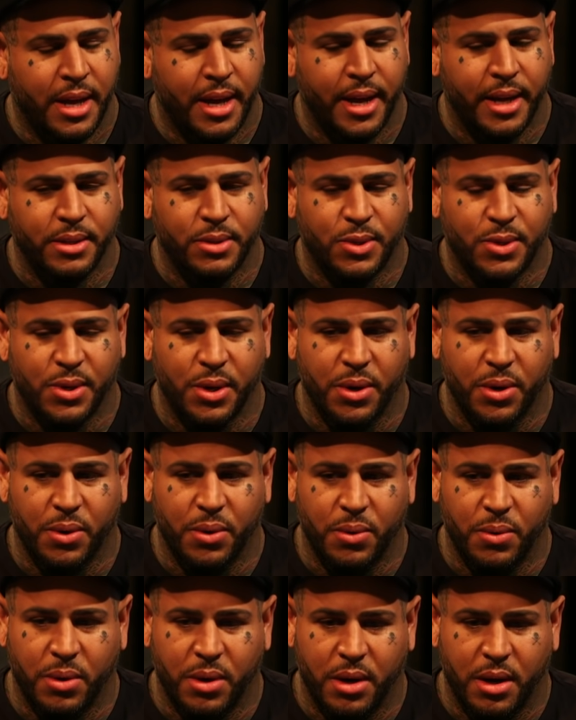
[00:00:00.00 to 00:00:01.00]
And
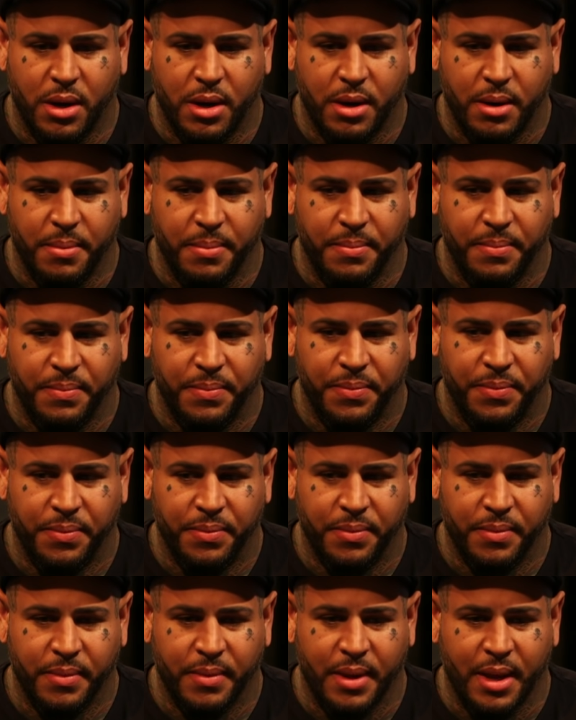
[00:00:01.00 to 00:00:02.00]
so
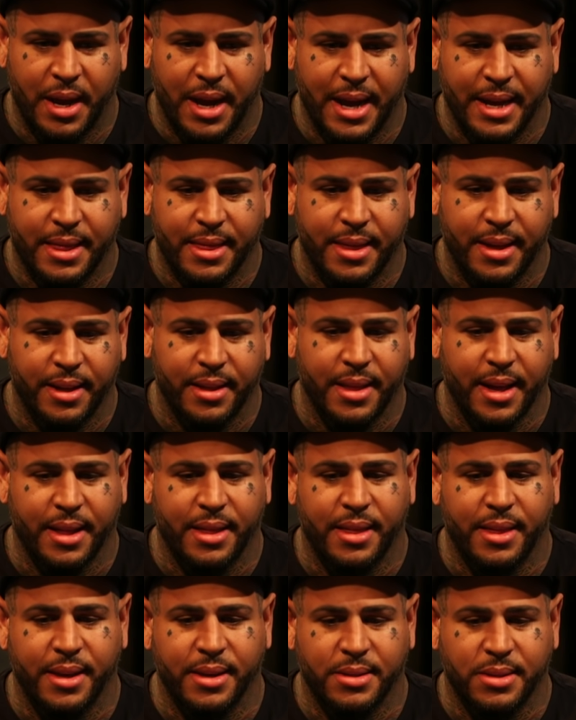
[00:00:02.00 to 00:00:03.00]
I think
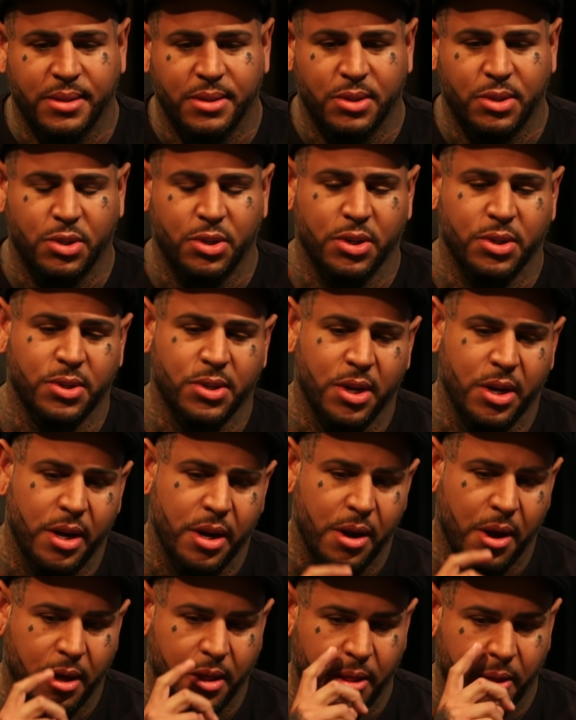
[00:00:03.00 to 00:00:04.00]
that this is just
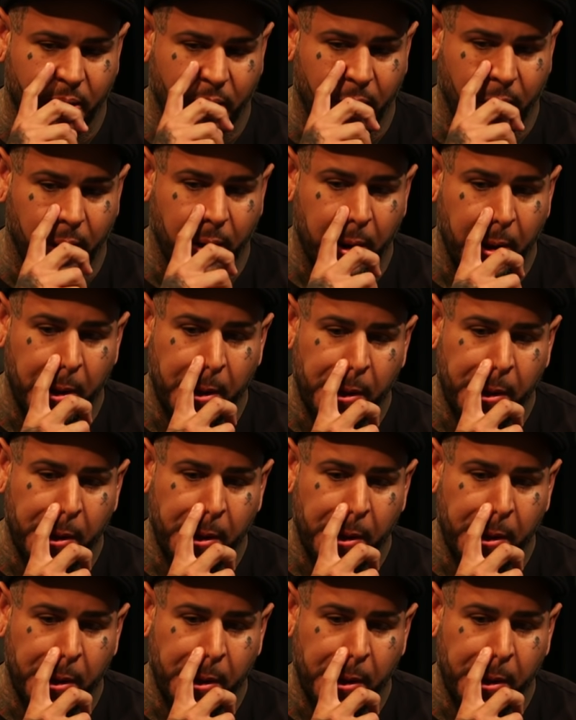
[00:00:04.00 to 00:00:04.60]
another,